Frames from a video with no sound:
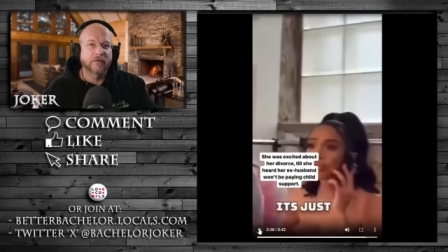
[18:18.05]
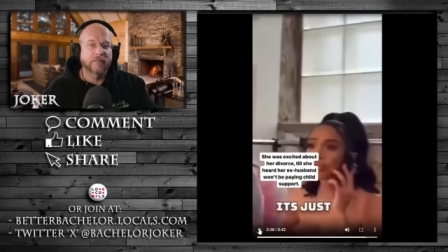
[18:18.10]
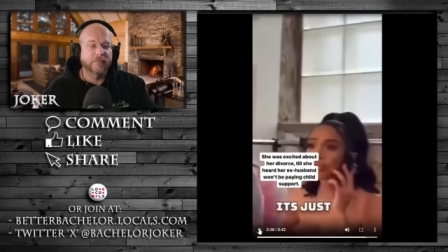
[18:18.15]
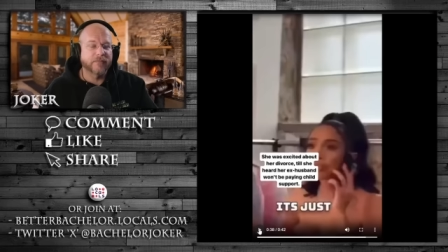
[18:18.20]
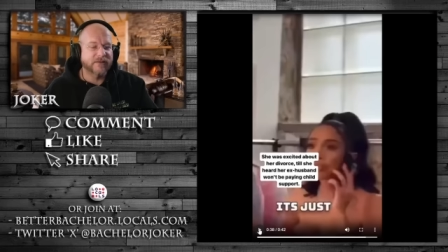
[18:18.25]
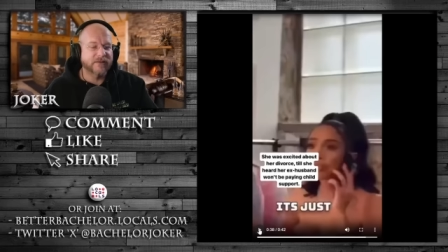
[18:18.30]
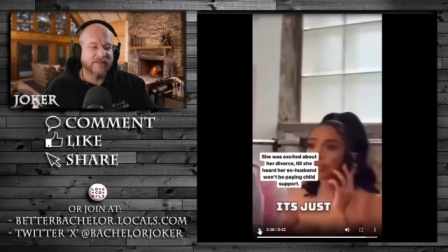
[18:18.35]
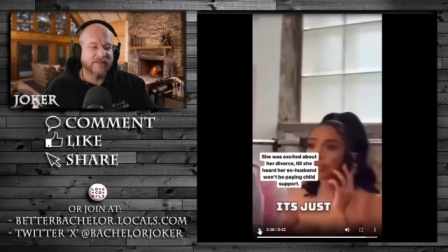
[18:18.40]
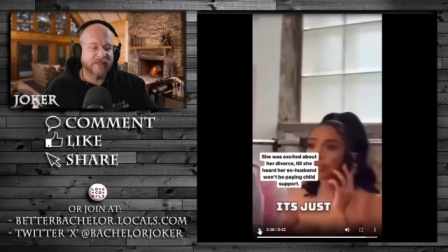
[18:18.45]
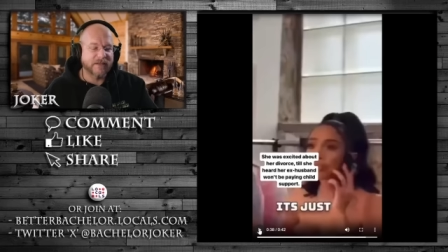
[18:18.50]

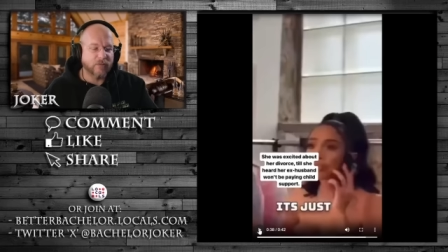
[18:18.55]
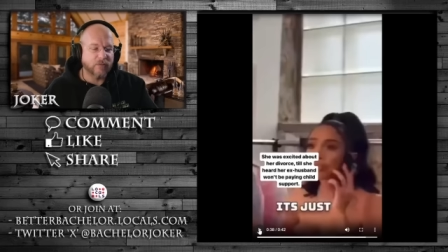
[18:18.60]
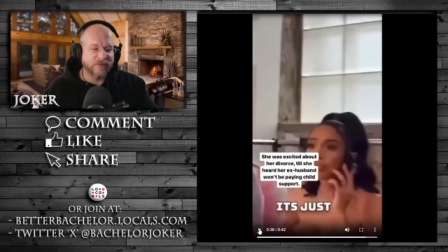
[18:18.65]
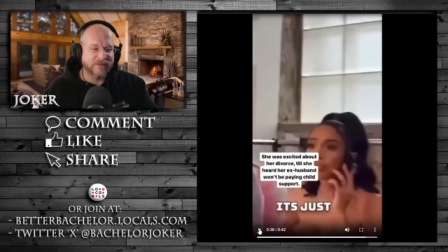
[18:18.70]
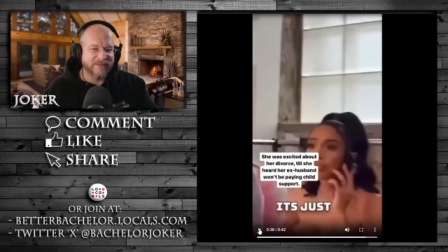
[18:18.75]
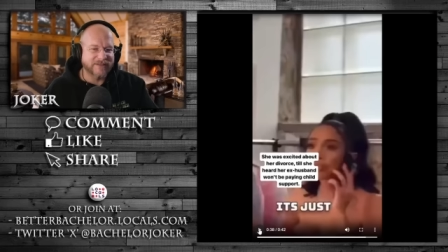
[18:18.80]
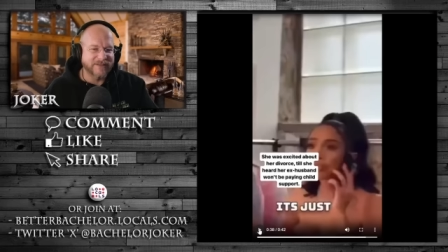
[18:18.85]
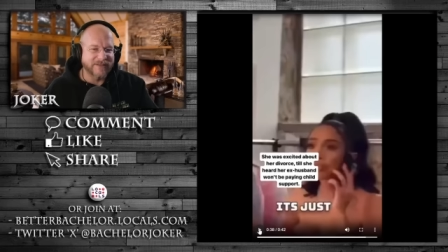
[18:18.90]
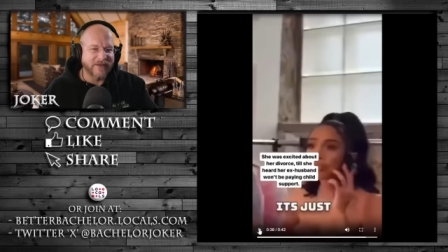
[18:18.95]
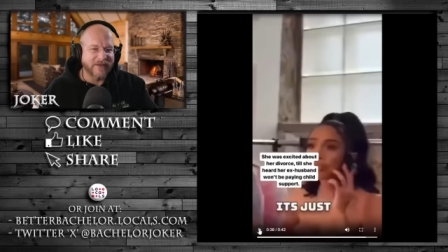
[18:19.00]
But see, it
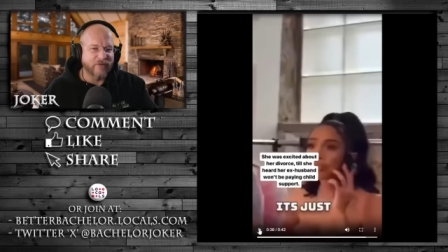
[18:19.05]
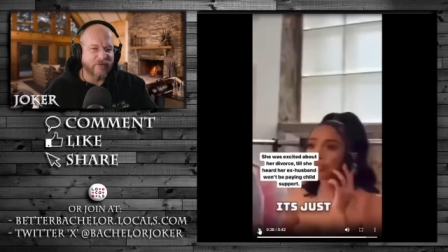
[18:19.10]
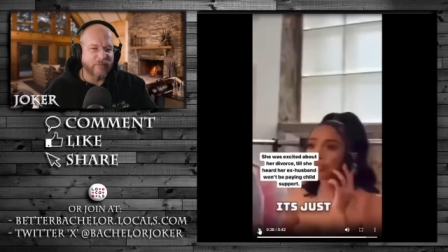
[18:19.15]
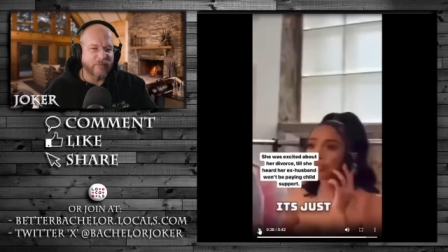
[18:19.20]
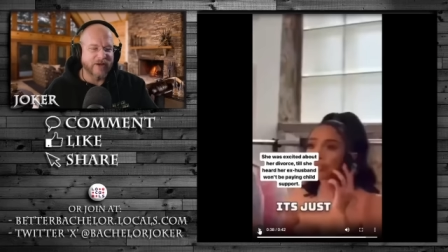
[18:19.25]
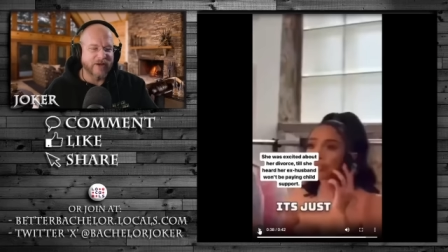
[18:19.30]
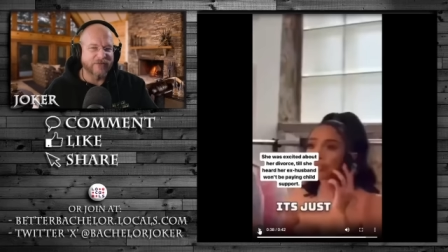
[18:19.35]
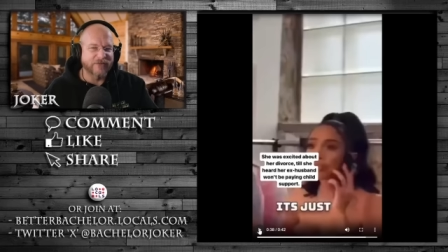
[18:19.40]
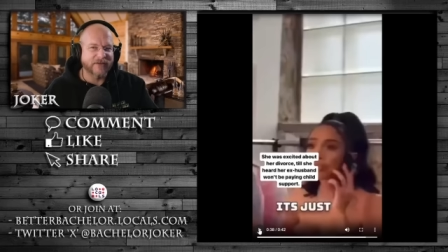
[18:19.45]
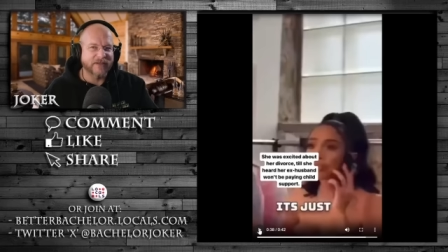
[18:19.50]
was never
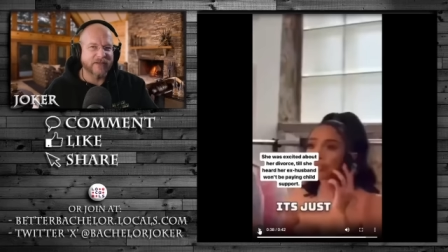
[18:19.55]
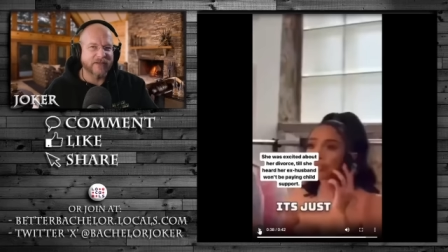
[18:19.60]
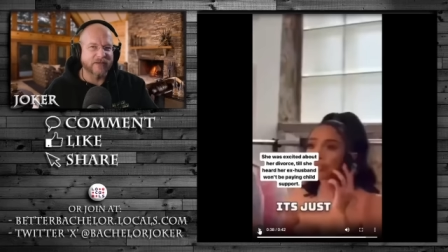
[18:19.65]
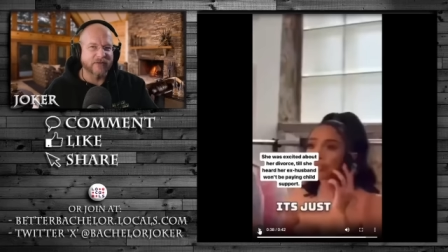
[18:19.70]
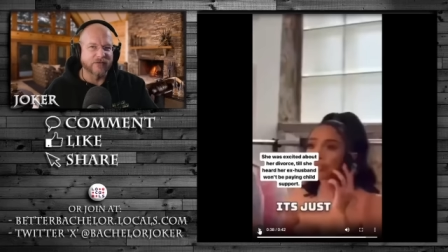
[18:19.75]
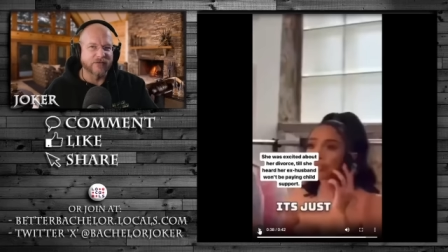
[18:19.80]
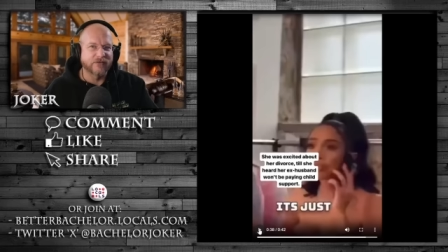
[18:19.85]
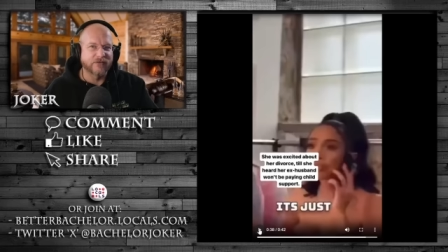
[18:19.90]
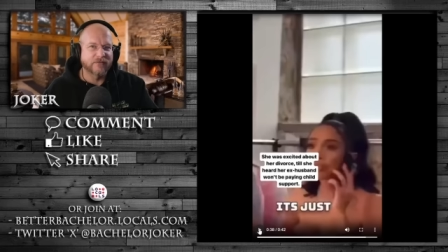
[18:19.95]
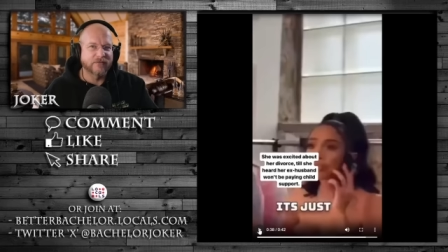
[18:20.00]
about the
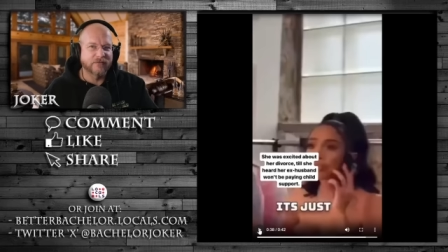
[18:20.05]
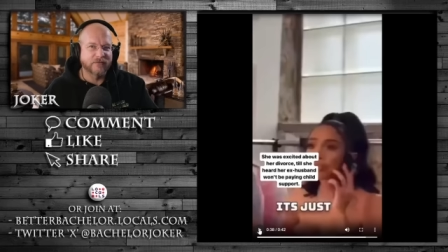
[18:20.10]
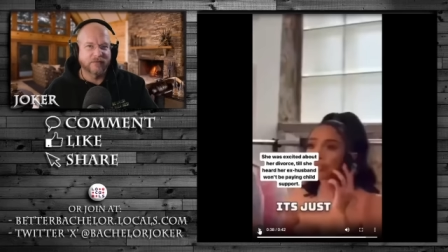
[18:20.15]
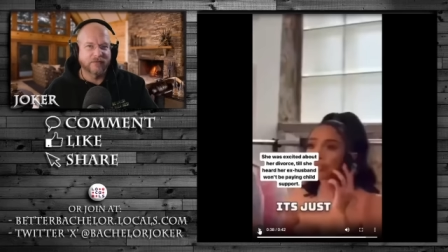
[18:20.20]
kids.